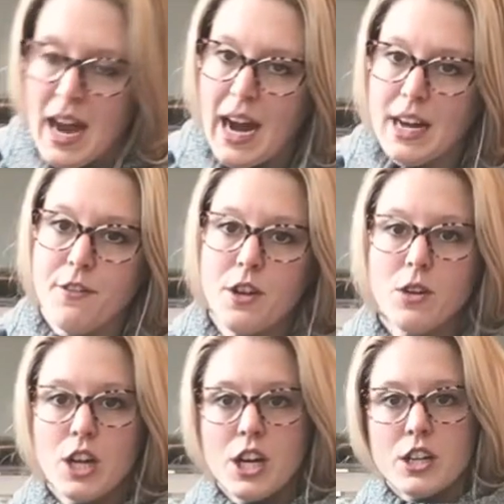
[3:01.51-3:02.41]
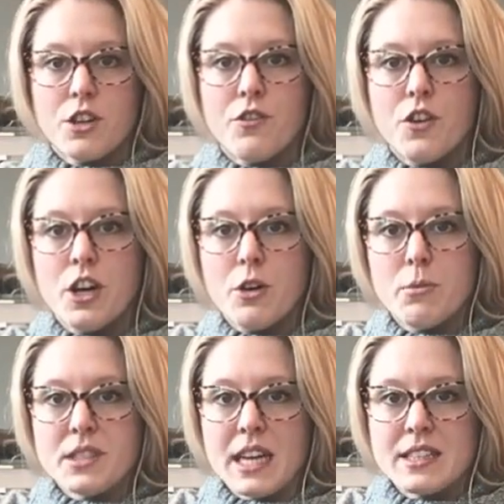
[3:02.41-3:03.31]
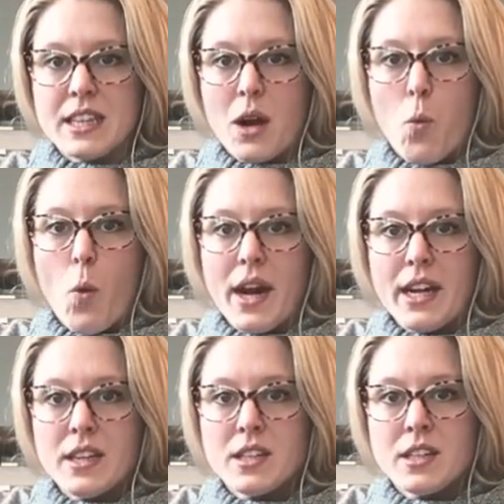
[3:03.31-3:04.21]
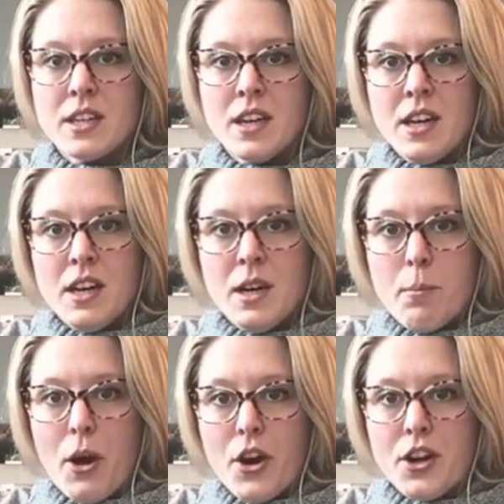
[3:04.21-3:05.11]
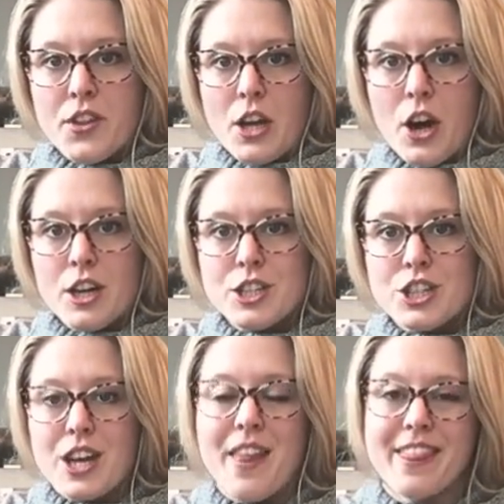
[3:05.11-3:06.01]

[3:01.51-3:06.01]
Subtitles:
And if you look, the foot almost has like a whitened part of the arch.